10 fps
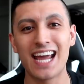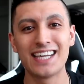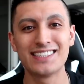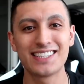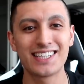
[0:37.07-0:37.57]

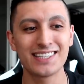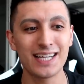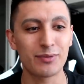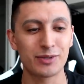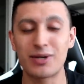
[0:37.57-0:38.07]
And uh,
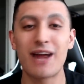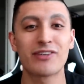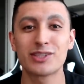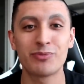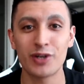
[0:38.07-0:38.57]
yeah, we're, we're
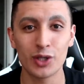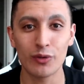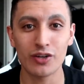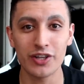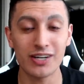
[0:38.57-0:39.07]
having some fun
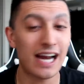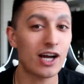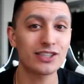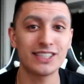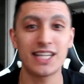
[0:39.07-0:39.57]
over on there. I
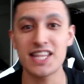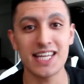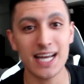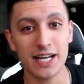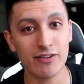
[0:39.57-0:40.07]
honestly didn't
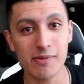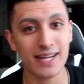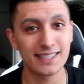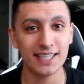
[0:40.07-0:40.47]
think I'd ever make a